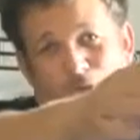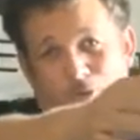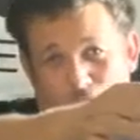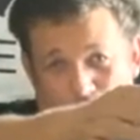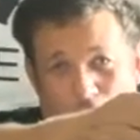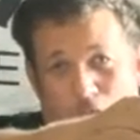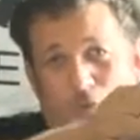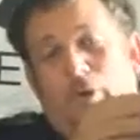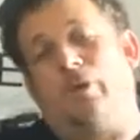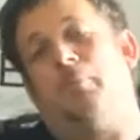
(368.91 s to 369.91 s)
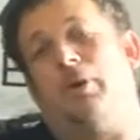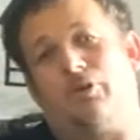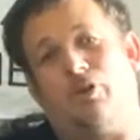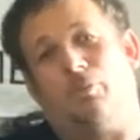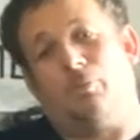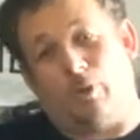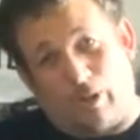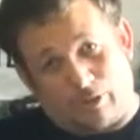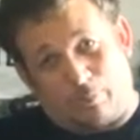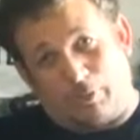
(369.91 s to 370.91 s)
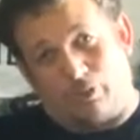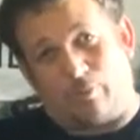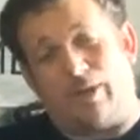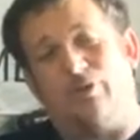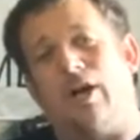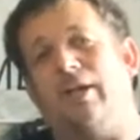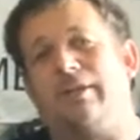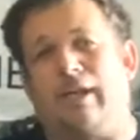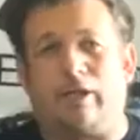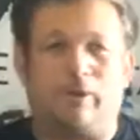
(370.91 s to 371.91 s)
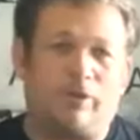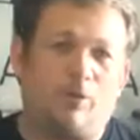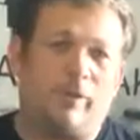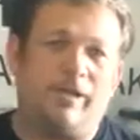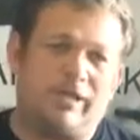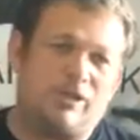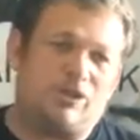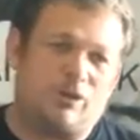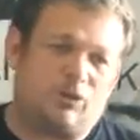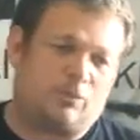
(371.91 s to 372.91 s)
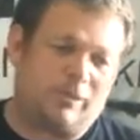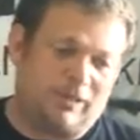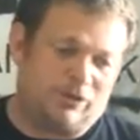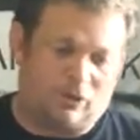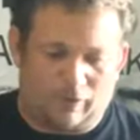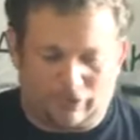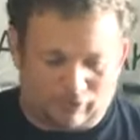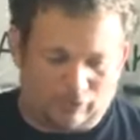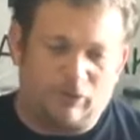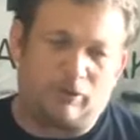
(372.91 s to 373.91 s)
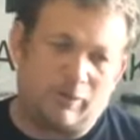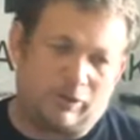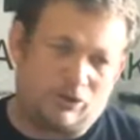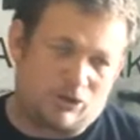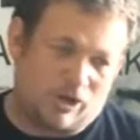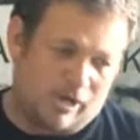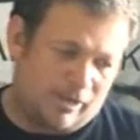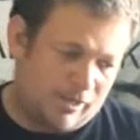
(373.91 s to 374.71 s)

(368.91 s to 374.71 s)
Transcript: show you where to put will actually put your red dot and calculate the windage and the speeds and all that stuff so you can make your shot.